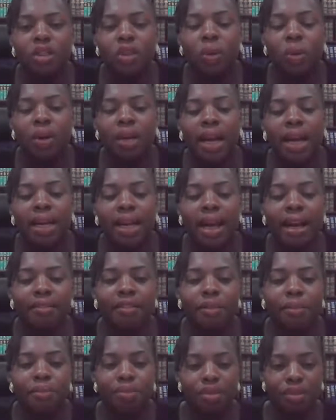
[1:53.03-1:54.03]
Someone can
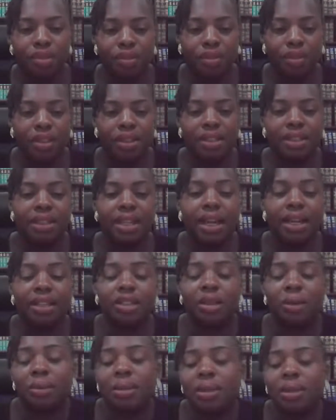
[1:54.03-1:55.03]
have a preference,
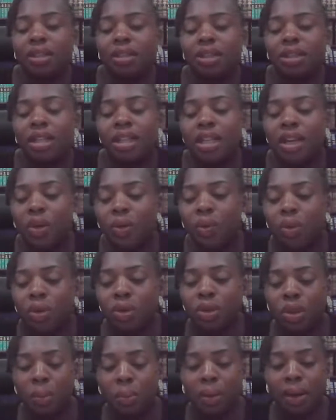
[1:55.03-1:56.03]
like some in a
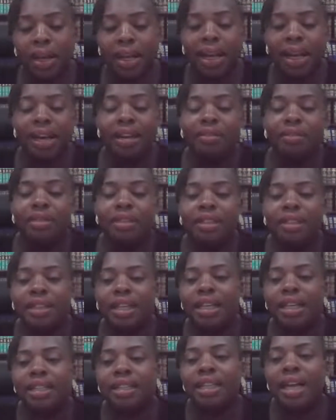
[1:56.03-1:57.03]
will, somebody can even
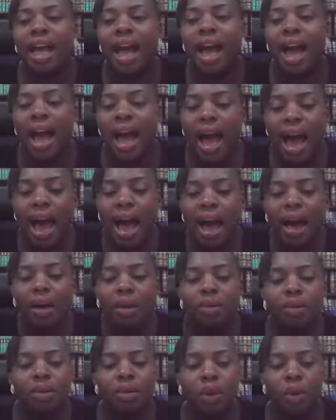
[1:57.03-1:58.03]
state
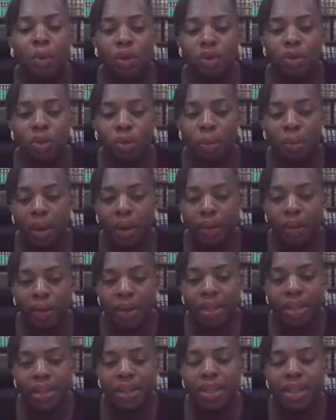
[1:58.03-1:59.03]
how they want to be
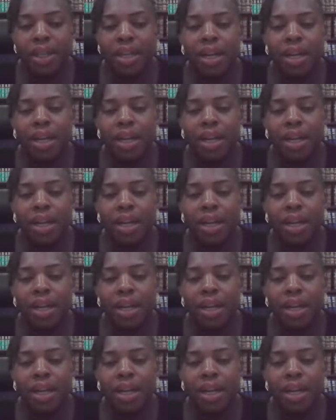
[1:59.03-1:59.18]
buried.